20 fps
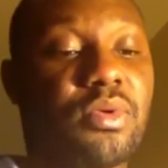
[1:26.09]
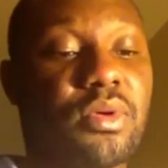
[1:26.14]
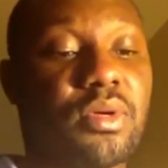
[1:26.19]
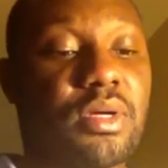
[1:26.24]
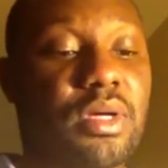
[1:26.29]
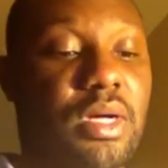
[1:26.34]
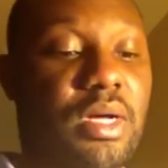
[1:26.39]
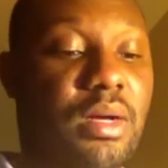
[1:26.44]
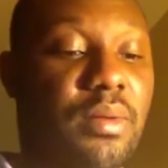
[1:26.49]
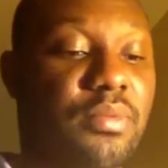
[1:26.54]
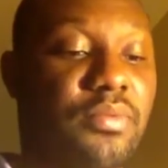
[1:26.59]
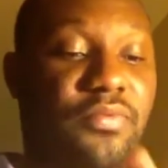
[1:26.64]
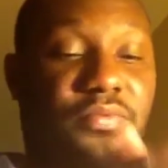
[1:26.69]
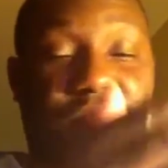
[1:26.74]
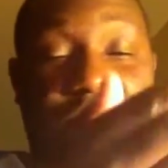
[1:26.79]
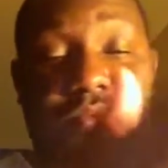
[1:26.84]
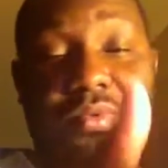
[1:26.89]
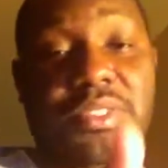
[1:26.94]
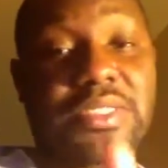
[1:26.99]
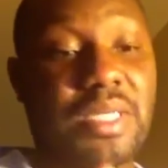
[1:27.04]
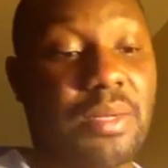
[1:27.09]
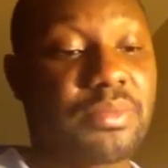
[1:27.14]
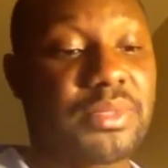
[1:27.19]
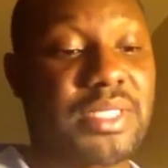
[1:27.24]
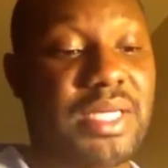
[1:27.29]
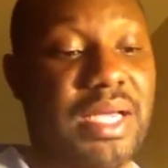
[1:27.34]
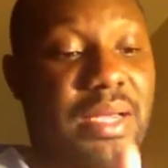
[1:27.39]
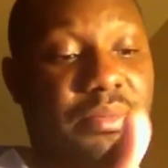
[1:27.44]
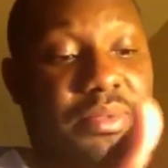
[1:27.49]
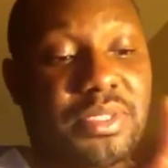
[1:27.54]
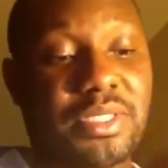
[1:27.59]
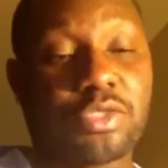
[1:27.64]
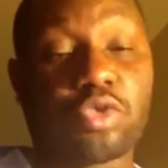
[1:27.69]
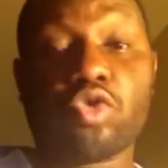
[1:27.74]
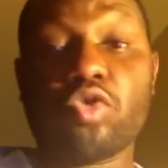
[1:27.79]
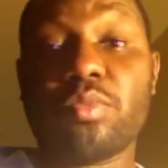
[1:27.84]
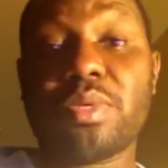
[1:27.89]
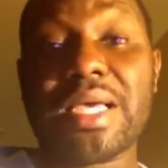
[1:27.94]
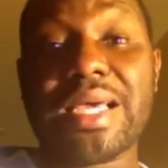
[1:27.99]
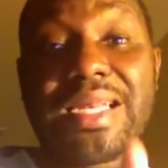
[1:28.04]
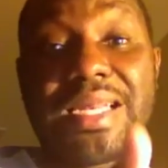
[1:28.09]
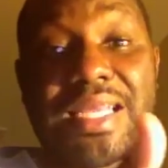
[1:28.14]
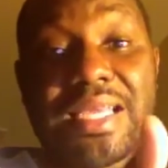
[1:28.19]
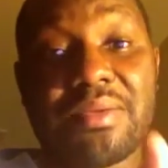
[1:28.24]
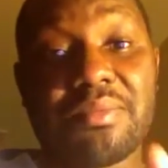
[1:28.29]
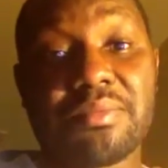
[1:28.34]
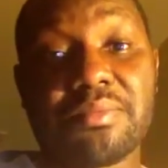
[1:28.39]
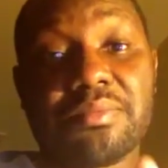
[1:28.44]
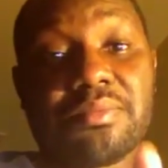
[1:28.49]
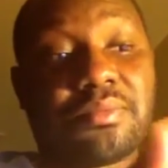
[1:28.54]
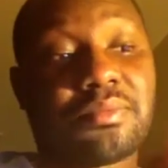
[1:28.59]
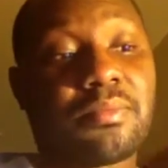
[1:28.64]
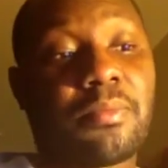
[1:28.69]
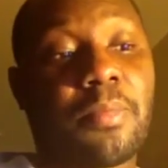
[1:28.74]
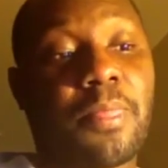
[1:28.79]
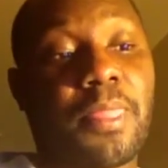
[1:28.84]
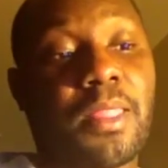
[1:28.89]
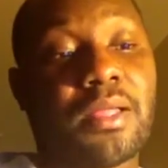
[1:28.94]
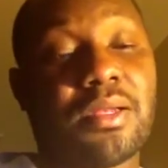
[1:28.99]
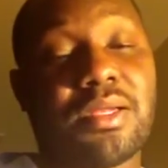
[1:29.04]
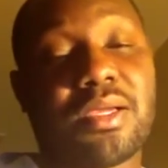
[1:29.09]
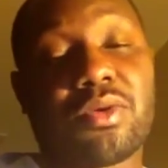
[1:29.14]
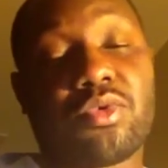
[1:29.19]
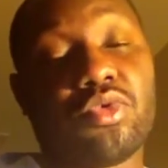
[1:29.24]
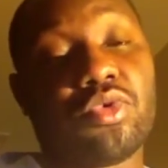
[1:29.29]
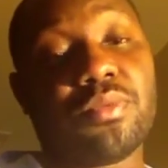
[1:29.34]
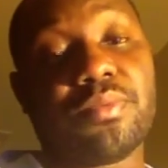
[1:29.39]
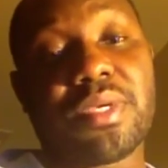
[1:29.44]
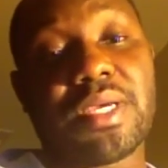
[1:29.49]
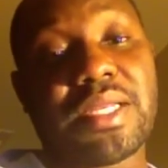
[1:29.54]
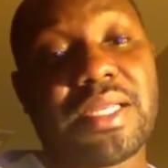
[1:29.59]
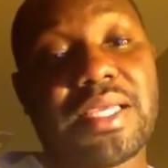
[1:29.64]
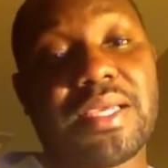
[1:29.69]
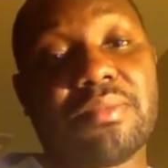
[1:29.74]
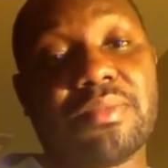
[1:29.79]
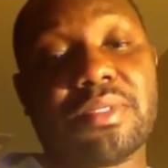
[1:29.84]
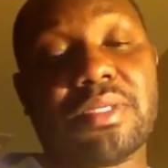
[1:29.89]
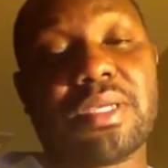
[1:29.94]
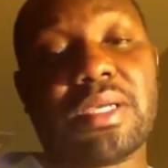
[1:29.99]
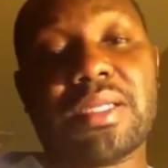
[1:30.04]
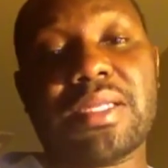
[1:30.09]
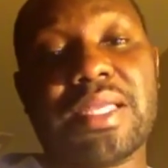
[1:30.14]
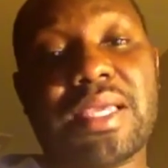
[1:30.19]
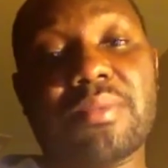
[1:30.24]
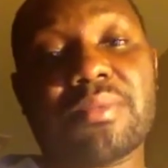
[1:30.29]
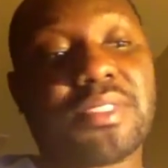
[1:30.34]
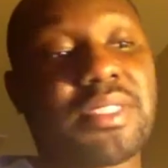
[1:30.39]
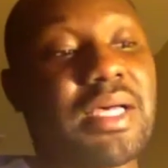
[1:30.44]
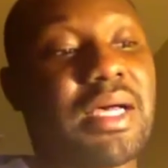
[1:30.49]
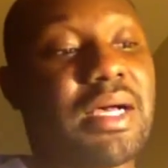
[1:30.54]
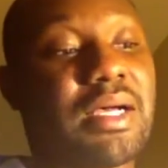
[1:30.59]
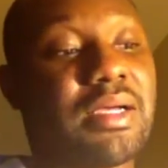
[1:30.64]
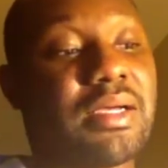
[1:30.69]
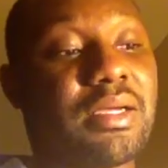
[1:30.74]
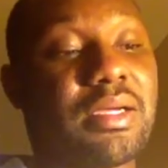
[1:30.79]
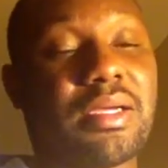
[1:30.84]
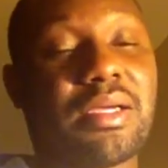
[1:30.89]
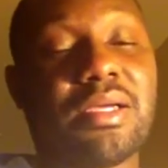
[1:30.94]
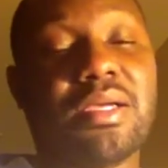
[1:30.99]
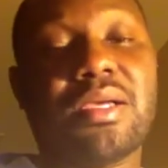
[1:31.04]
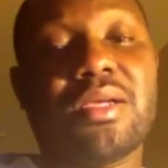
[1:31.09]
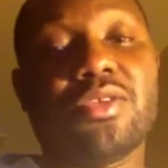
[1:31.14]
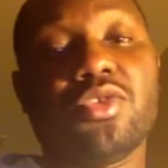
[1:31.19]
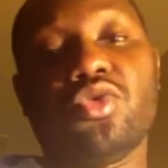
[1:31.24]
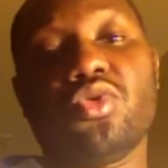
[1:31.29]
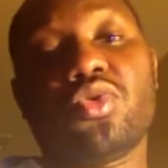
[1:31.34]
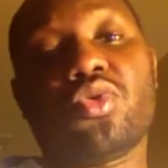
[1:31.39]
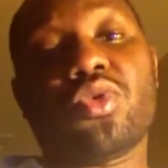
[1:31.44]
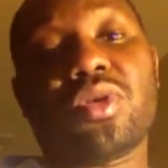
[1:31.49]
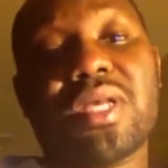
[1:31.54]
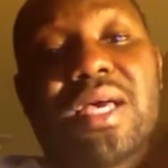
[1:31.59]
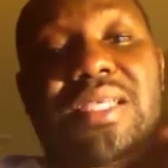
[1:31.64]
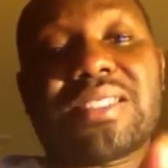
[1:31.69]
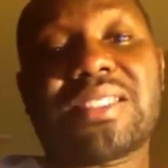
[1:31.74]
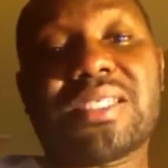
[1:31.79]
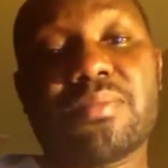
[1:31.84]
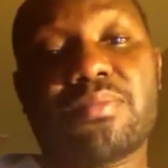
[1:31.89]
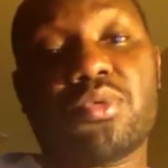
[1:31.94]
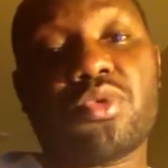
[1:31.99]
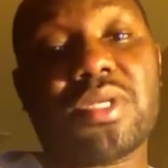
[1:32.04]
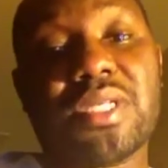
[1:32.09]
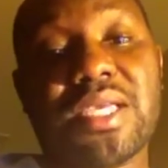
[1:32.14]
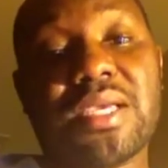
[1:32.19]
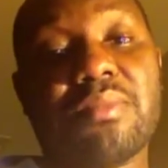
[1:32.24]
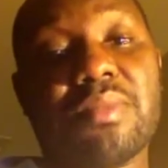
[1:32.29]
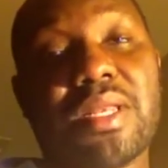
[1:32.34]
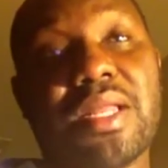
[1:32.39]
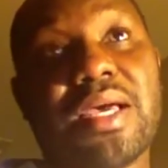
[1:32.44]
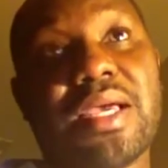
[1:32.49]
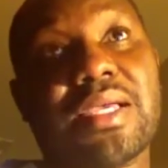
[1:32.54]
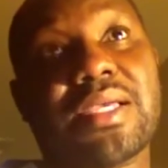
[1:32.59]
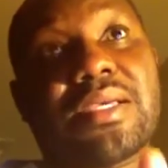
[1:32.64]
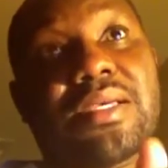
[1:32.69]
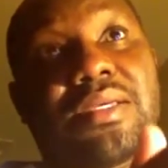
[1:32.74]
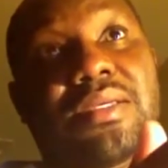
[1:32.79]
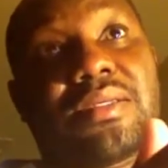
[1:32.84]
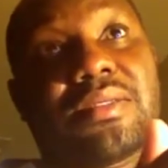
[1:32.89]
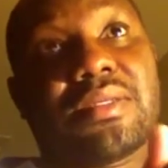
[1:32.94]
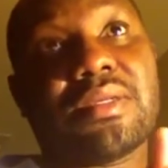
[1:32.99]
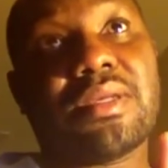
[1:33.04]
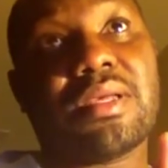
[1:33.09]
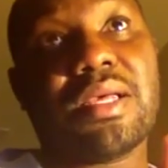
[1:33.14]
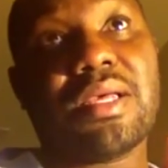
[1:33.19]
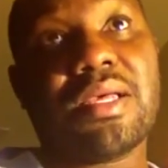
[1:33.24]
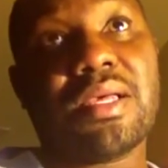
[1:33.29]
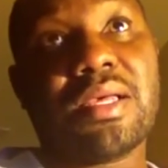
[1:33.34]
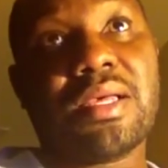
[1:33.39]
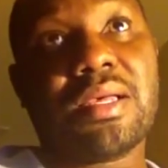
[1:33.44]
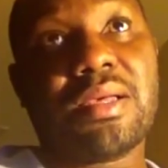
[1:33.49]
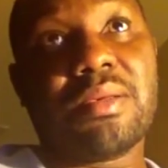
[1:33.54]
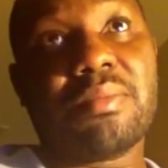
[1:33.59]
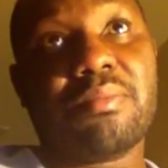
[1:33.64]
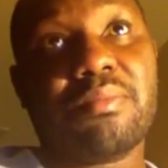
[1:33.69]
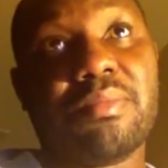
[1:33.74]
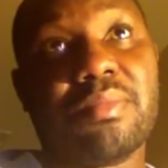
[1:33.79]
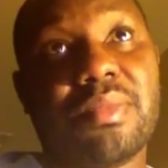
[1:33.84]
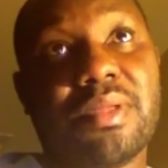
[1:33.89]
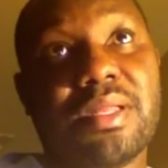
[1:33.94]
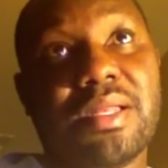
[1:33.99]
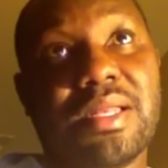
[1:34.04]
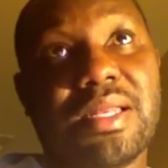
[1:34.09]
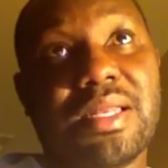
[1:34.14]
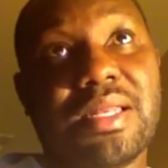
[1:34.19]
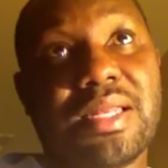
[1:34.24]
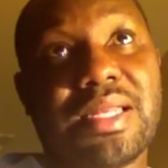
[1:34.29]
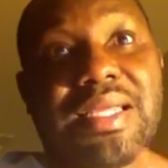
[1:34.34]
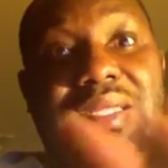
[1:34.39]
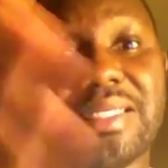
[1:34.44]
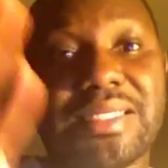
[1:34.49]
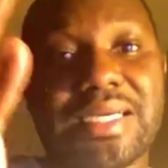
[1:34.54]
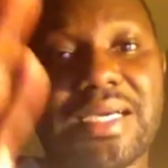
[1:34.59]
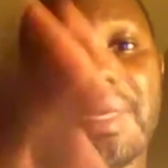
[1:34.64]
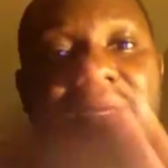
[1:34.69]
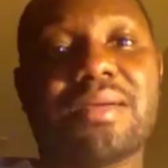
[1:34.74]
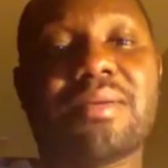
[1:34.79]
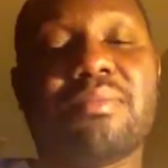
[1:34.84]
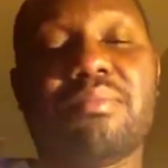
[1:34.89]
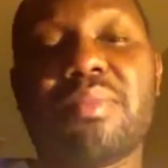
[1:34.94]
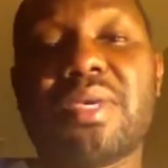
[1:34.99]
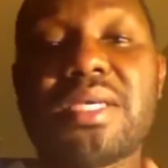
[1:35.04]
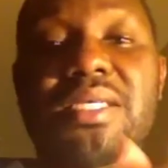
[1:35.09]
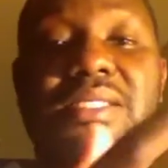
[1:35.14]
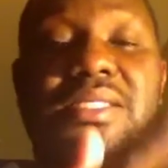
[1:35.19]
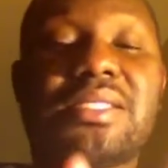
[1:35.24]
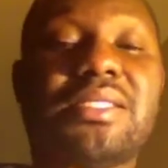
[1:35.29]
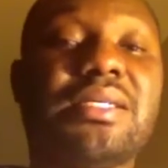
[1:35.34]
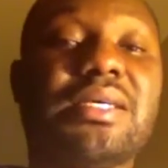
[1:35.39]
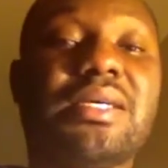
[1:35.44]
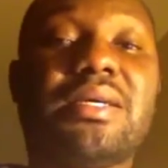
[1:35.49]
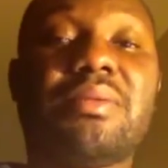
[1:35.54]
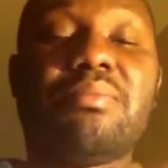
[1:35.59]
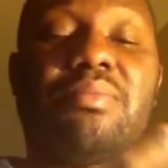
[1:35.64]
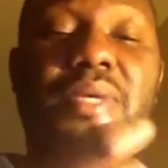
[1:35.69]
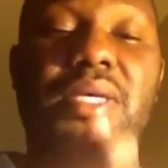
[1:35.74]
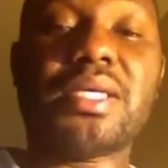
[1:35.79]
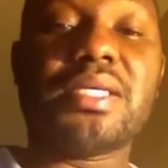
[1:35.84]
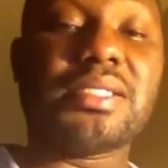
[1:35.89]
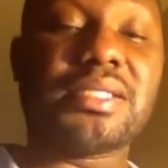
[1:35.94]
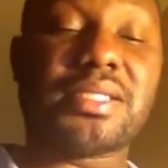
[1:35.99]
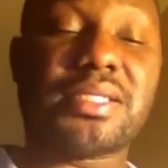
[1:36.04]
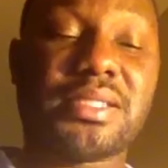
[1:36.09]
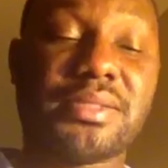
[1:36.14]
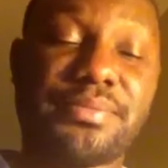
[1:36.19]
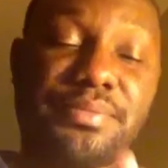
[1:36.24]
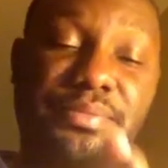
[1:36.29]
Uh, sometimes it could be a name, there could be a name. And names are, do you know that simple name like Linda means means